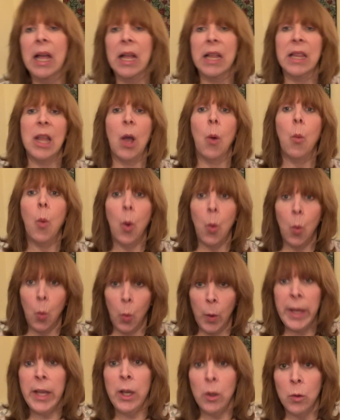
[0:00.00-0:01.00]
Now, what
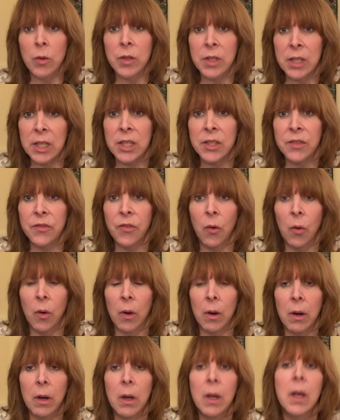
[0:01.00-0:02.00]
we use this
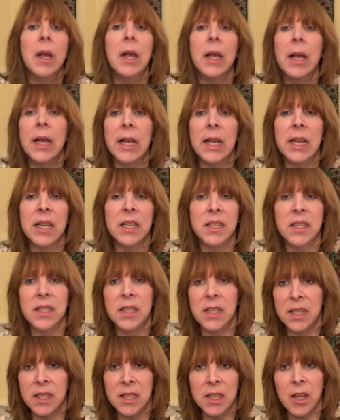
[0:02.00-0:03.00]
for is
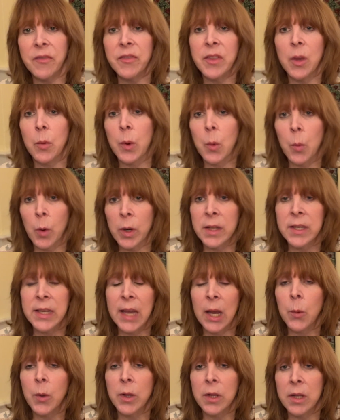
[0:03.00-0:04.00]
the stuff that we want to
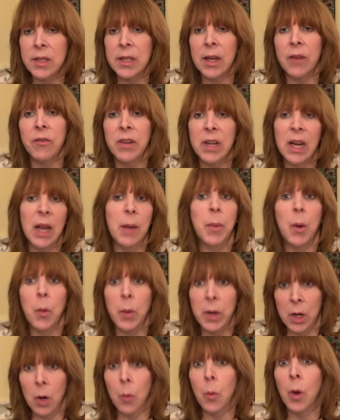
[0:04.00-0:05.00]
take with us every day, but
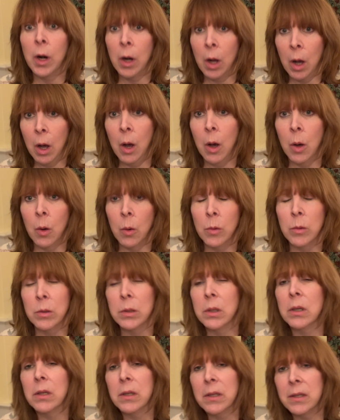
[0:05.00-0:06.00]
we don't want to hold.
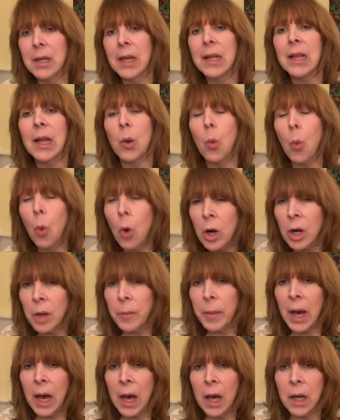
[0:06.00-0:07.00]
Say like water
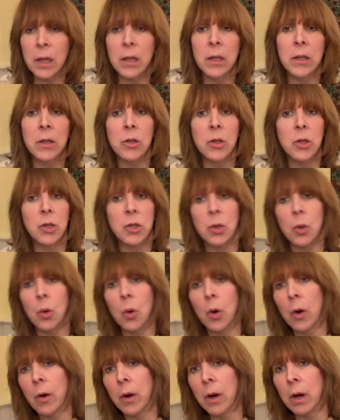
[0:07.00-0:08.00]
bottles
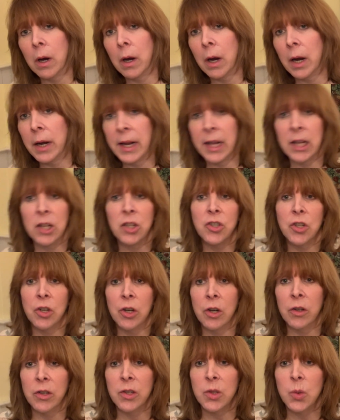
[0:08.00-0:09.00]
or an
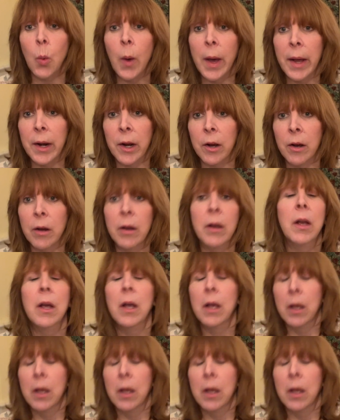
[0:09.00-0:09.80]
extra sweater.